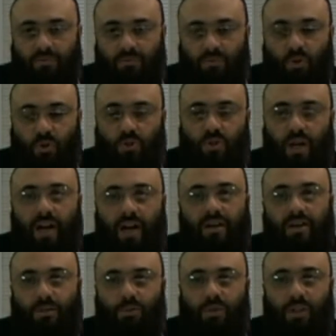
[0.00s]
most
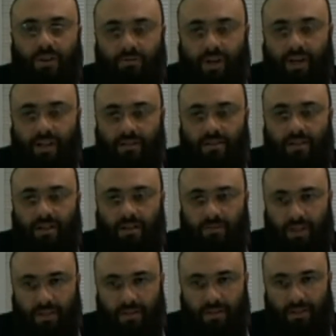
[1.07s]
honorable event, the
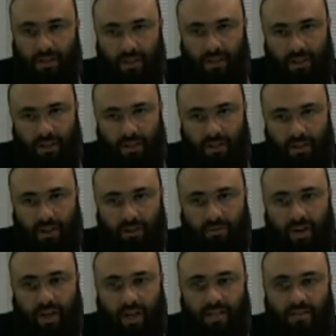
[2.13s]
event of
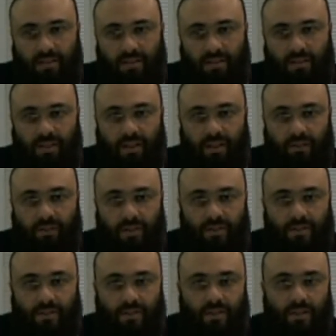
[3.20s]
rising to the
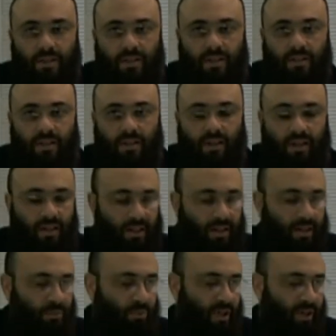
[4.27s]
heavens,
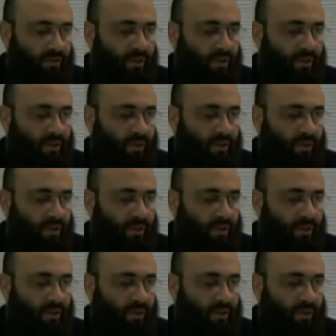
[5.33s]
above